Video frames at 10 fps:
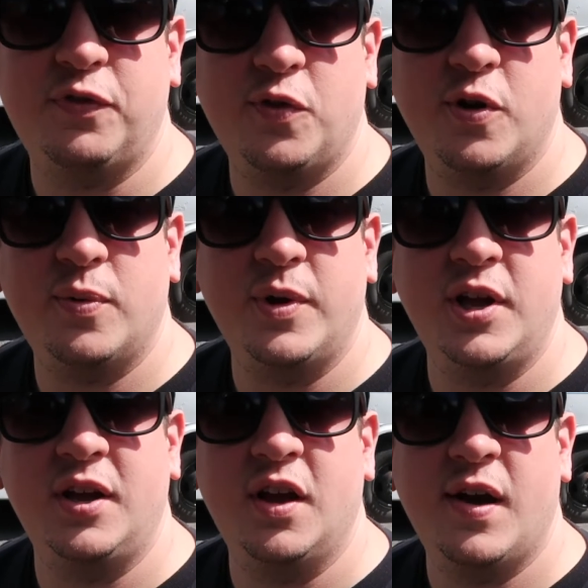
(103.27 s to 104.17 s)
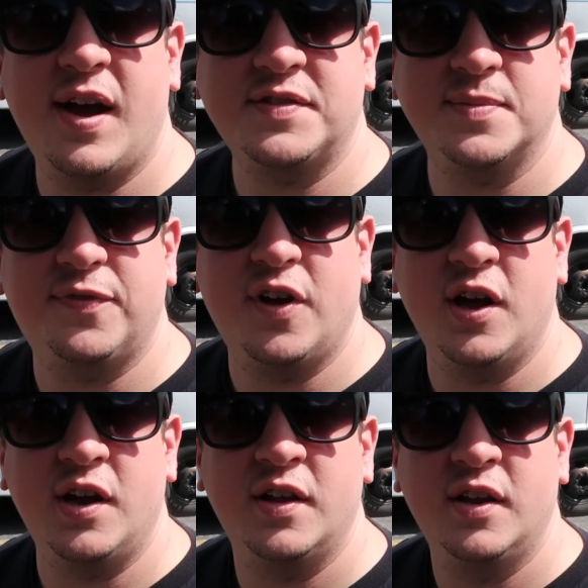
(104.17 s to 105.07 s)
Before we go have some
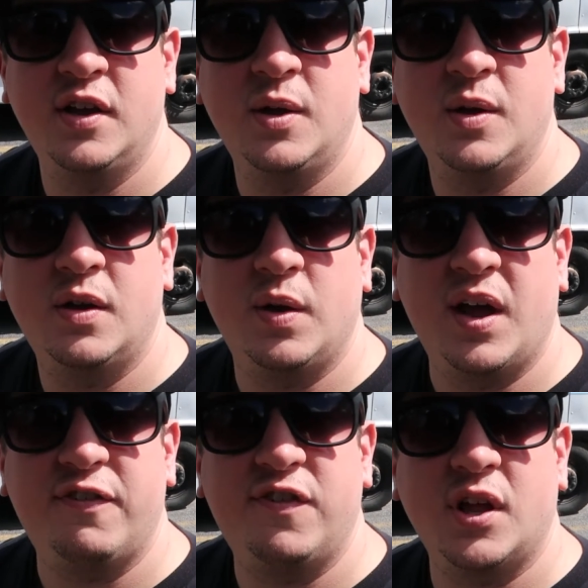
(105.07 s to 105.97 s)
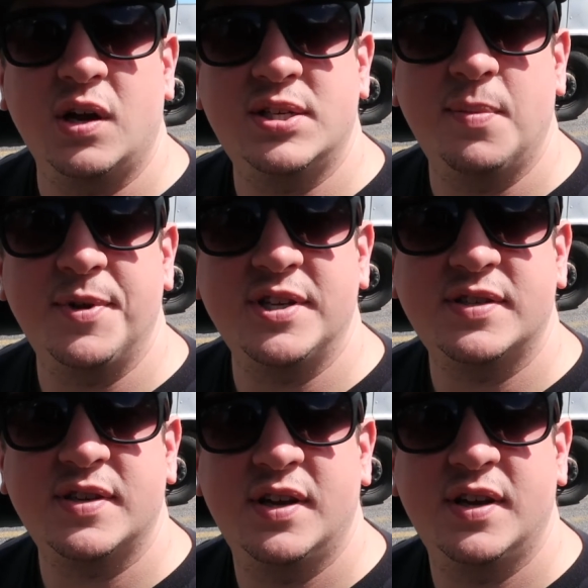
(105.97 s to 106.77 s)
fun, we gotta fill our tummies.